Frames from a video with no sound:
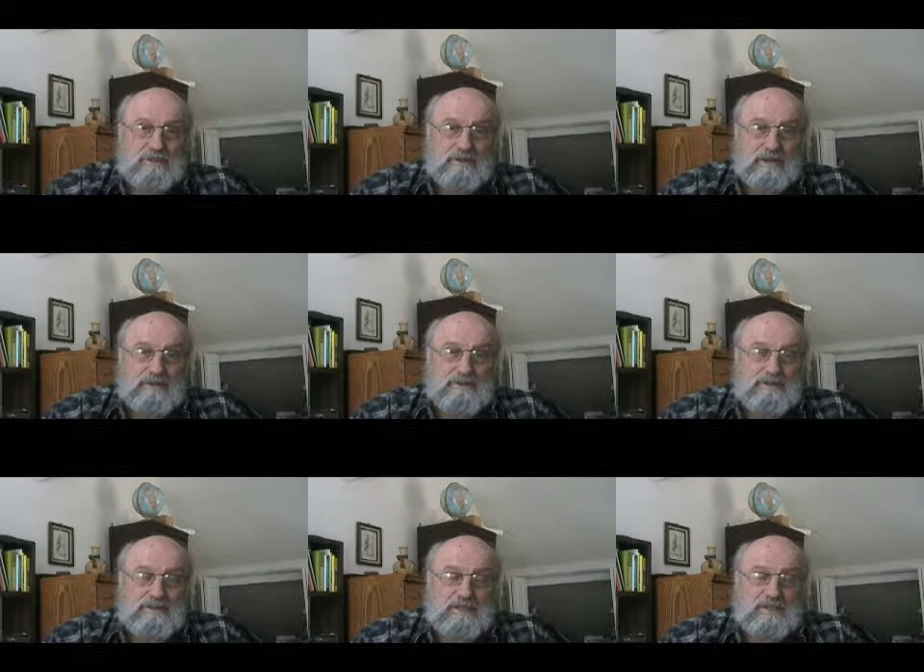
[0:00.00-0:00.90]
I can
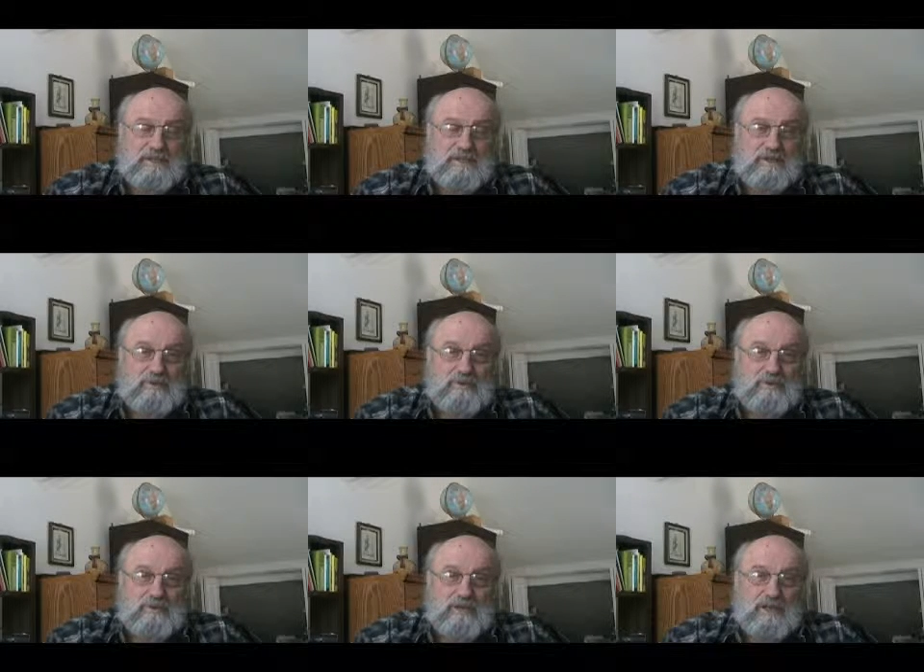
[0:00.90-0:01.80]
sit down with other
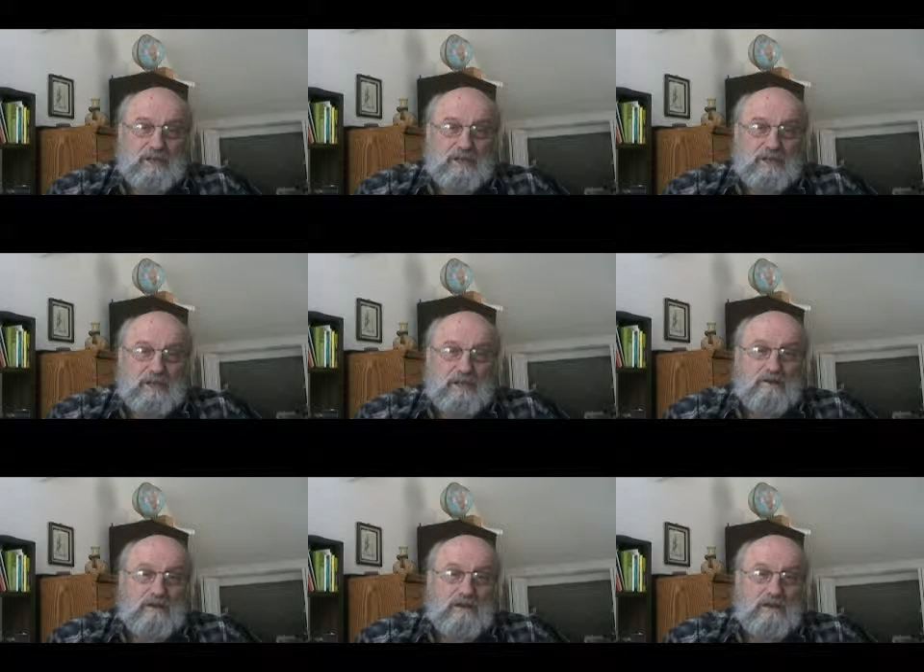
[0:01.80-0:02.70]
people and I can think, how
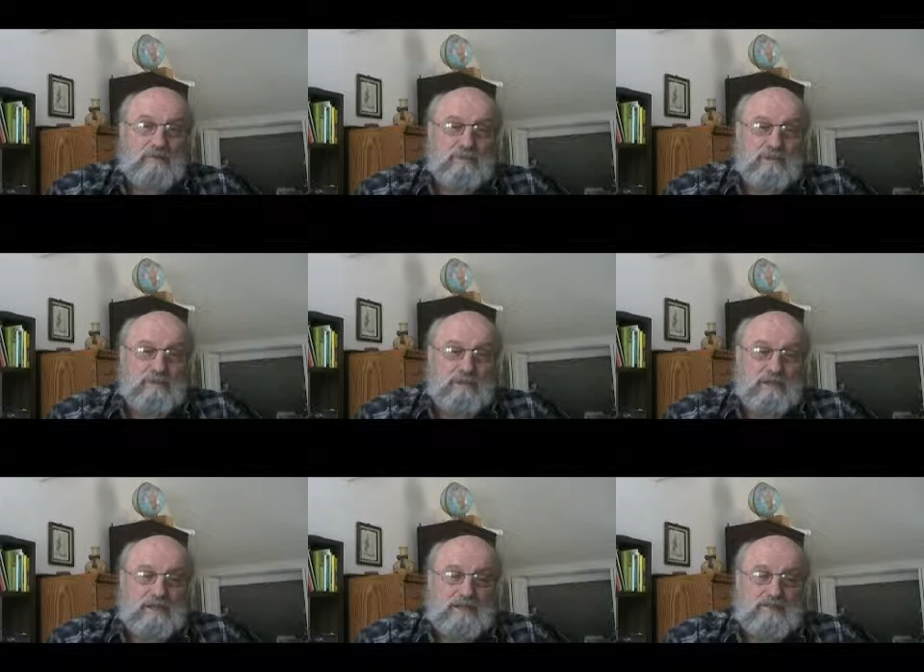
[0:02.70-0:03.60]
can I help you? And they
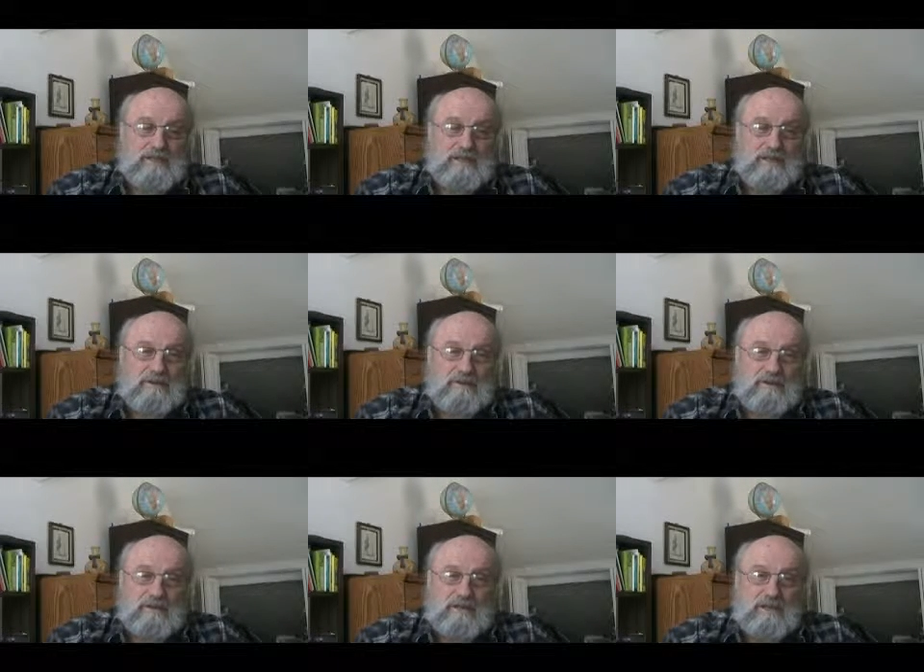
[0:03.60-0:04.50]
can sit down with me
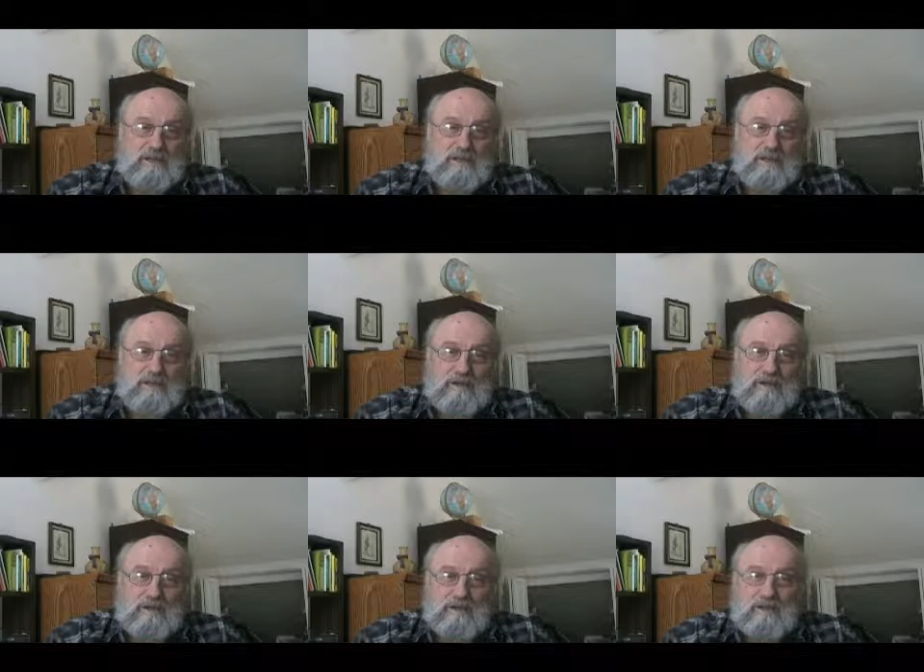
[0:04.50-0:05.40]
and they can think, how
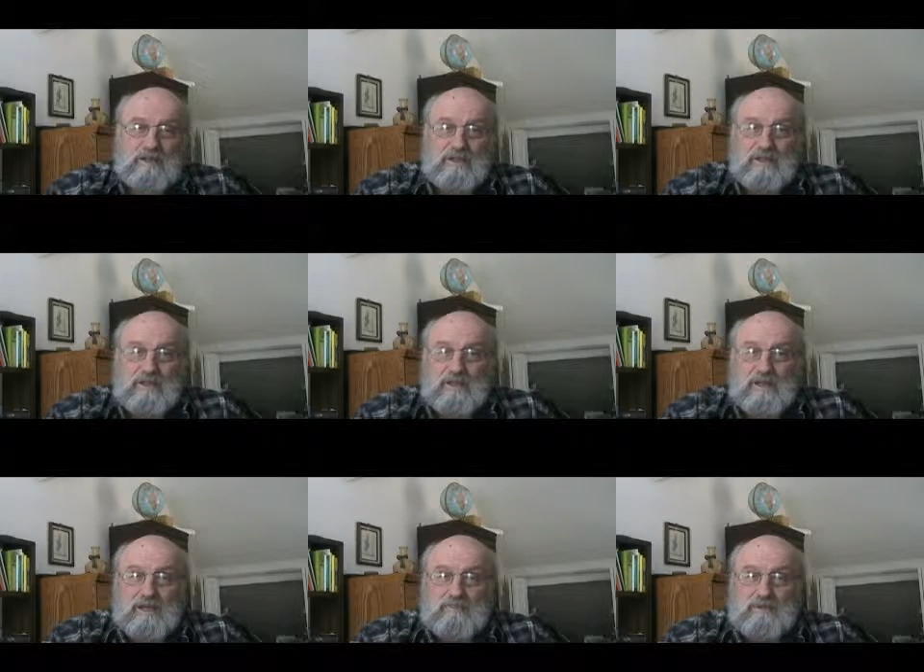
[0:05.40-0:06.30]
can I
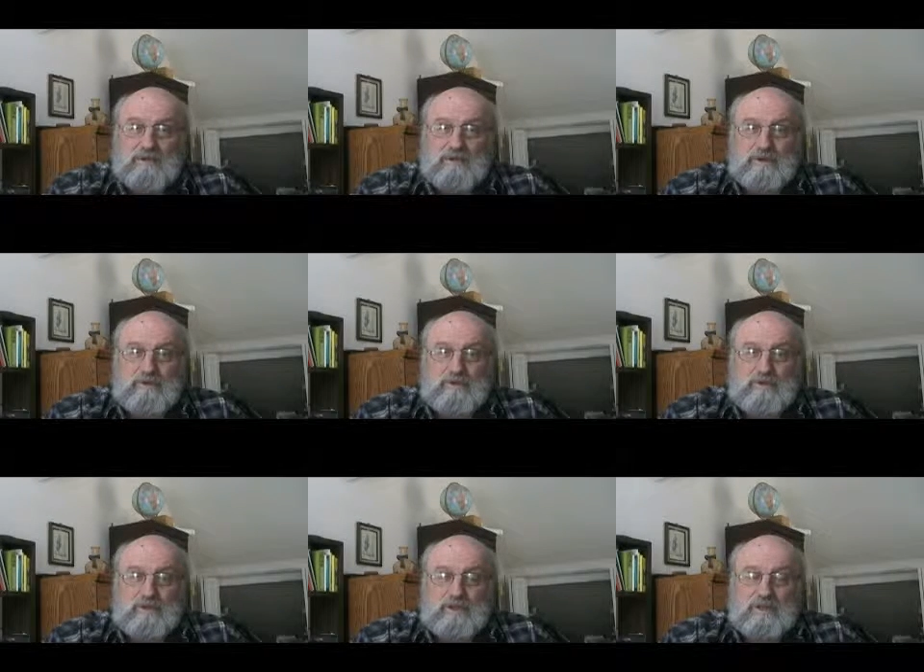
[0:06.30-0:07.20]
help you? And
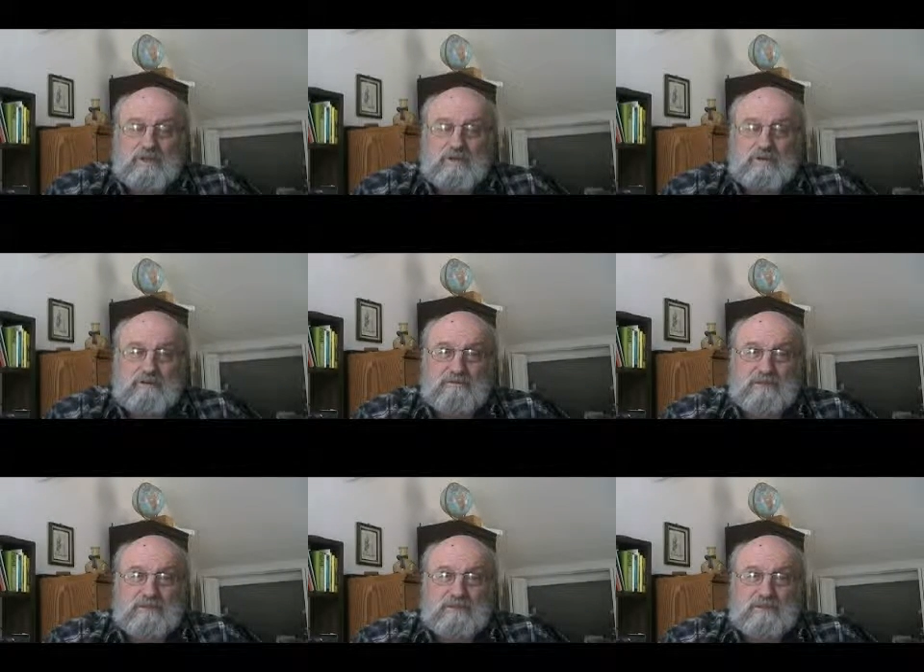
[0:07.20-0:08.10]
between the two of
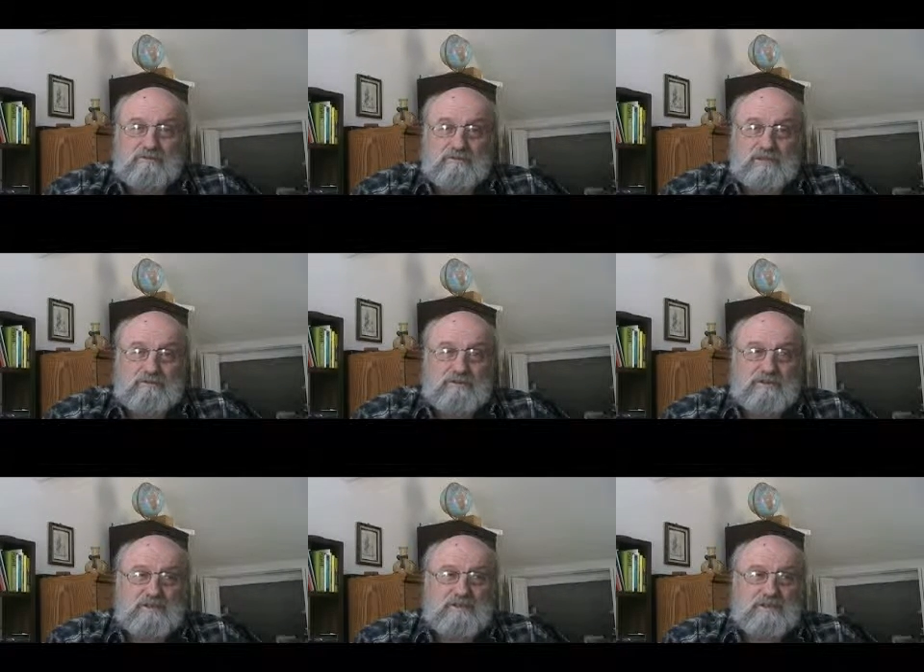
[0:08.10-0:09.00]
us and the five of
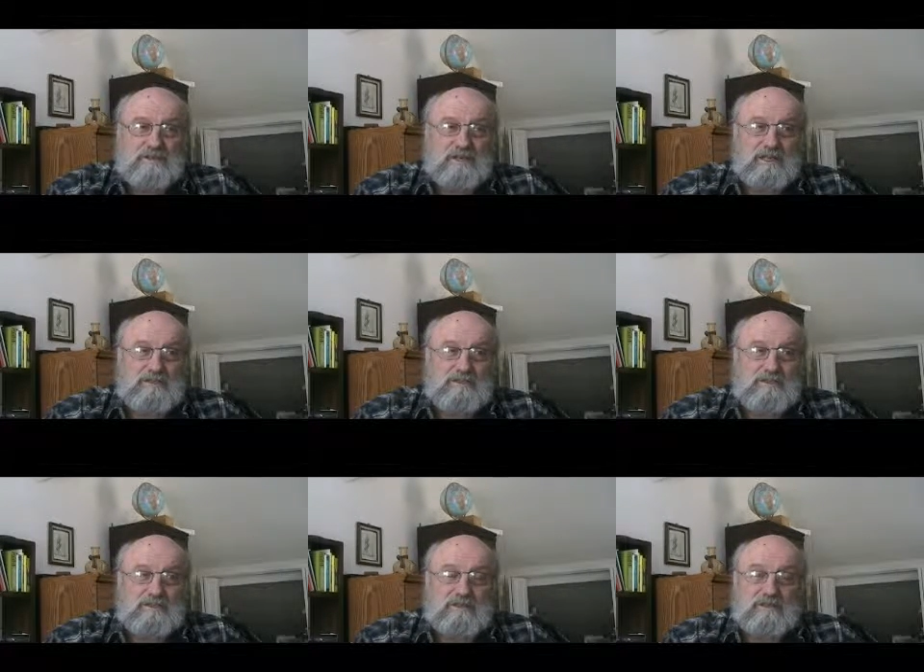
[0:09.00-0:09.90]
us and the ten of
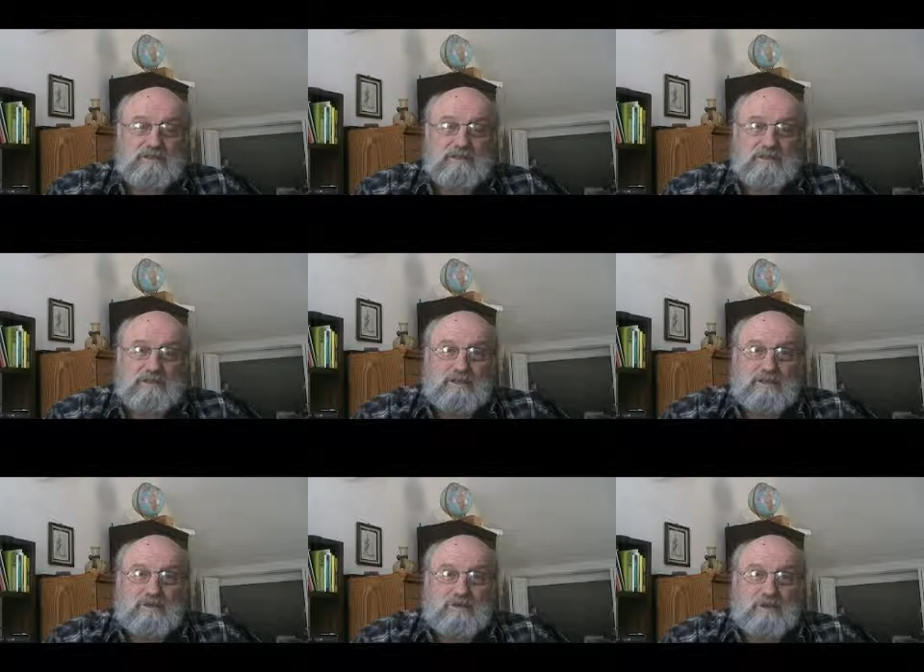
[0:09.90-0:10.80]
us,
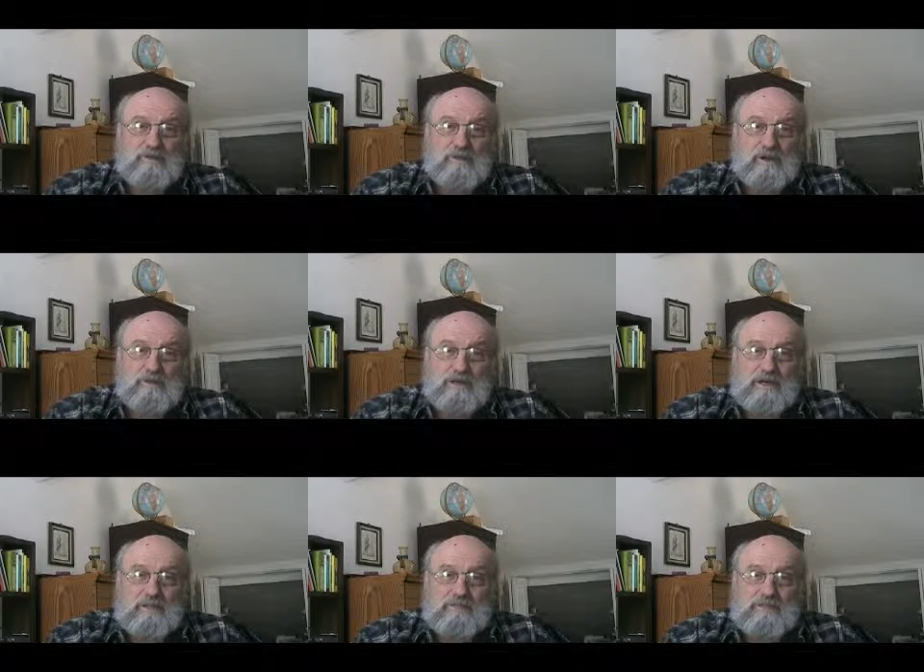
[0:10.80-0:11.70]
we might be able to
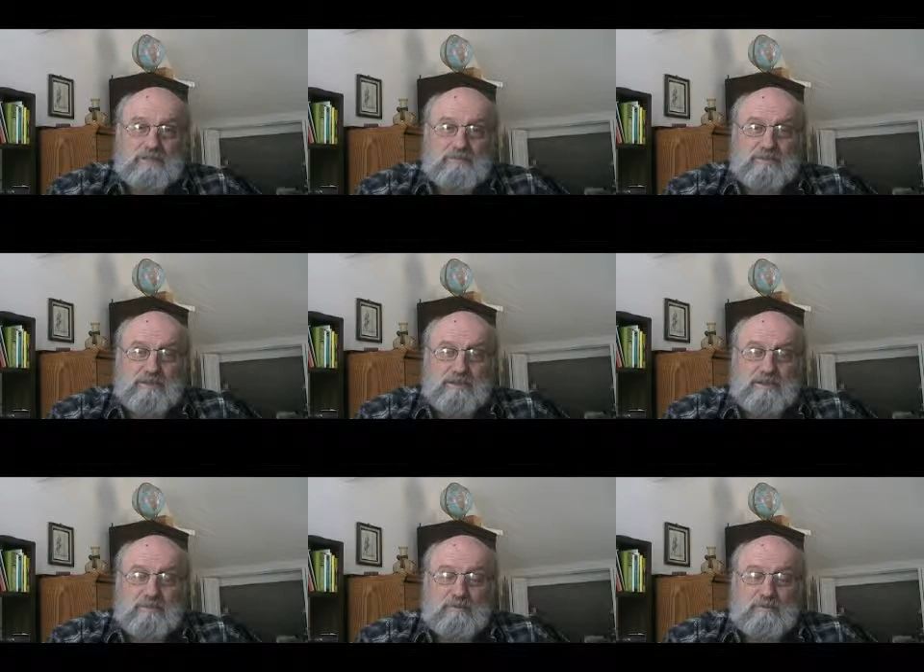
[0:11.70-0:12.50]
accomplish something that